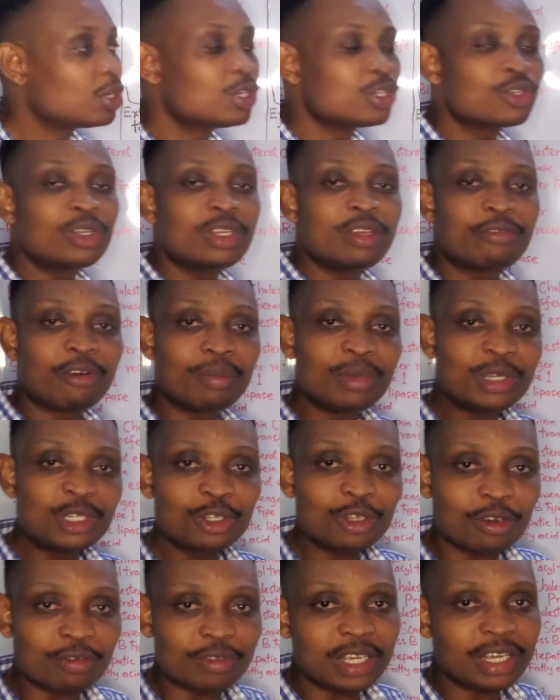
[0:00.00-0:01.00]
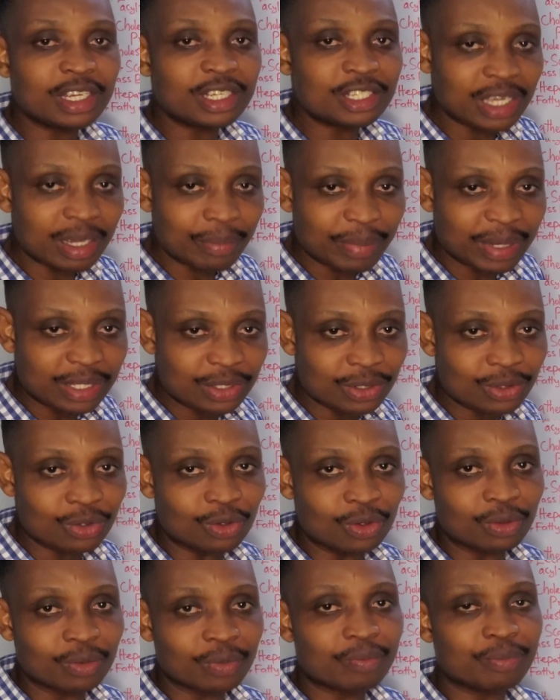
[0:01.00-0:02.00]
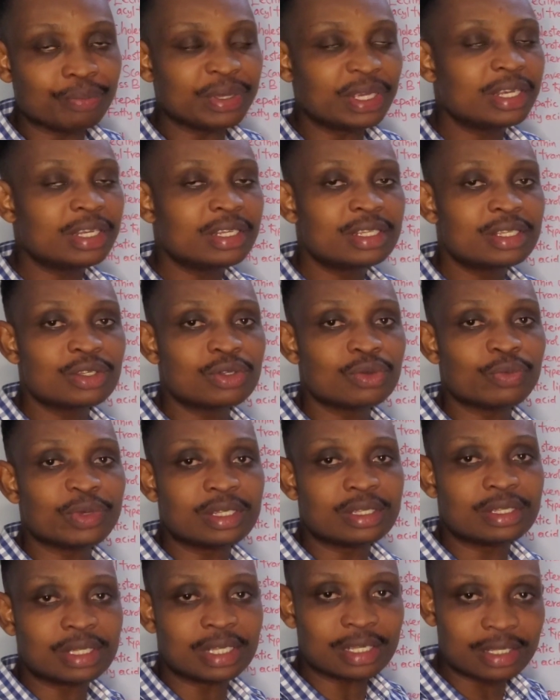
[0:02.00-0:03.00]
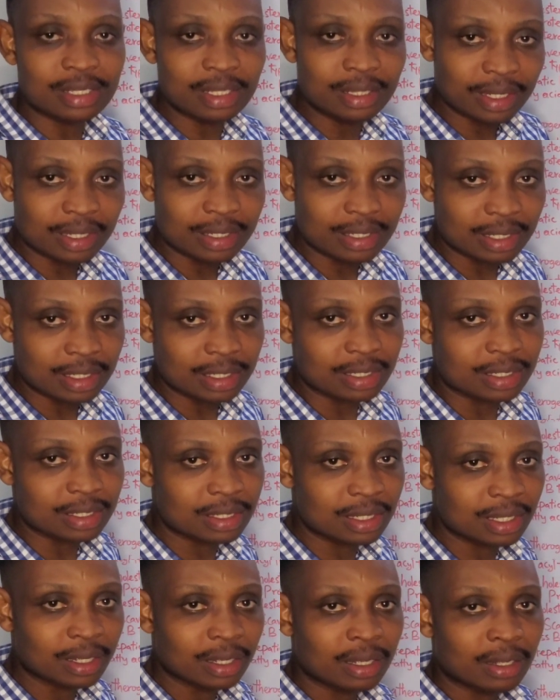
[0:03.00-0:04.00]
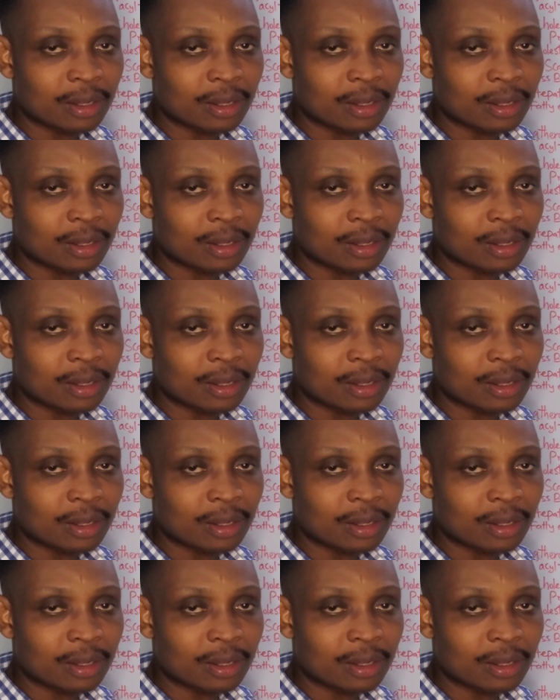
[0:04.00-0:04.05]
So the formation of the HDL particle begins with the synthesis